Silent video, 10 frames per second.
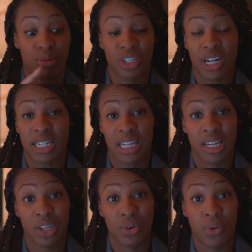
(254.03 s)

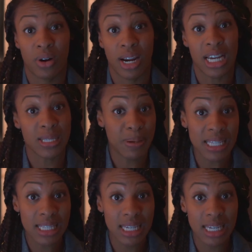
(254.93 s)
projecting your
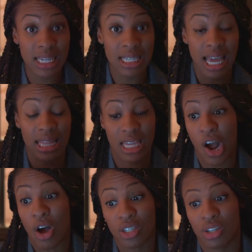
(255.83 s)
expenses and then
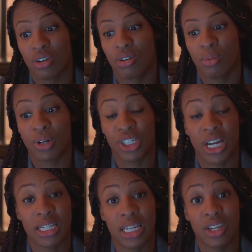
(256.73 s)
also
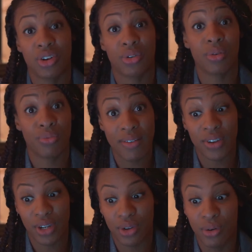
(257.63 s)
projecting your
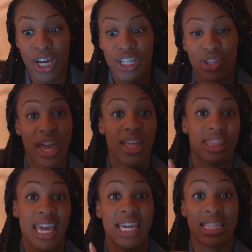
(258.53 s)
revenue so
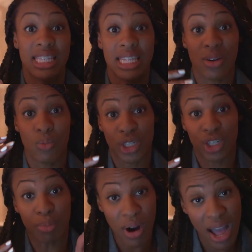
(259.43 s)
that they can see what
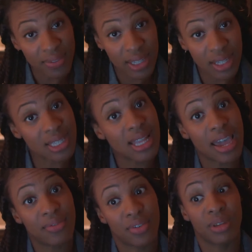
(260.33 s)
your profit looks
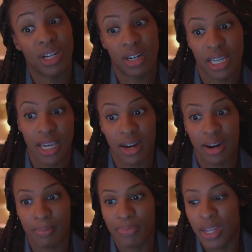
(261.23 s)
like from year to year.
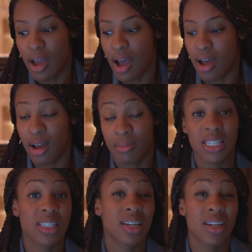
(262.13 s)

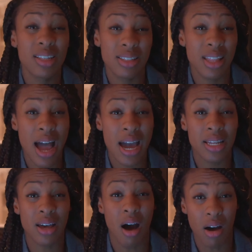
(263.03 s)
This is a good
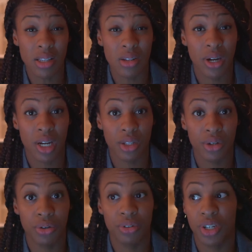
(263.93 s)
slide to also
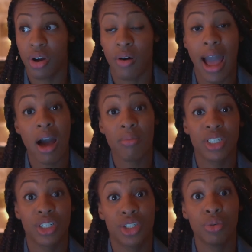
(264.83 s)
include, you know, how
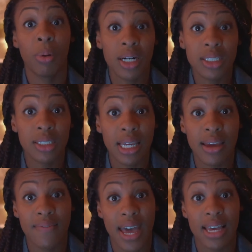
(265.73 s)
much did you personally
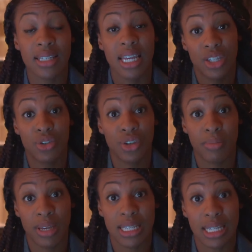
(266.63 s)
invest into your
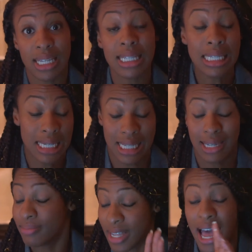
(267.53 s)
business? Listen,
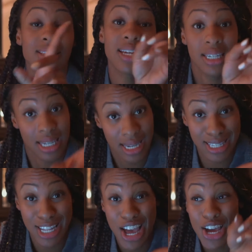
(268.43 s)
I'll tell you this.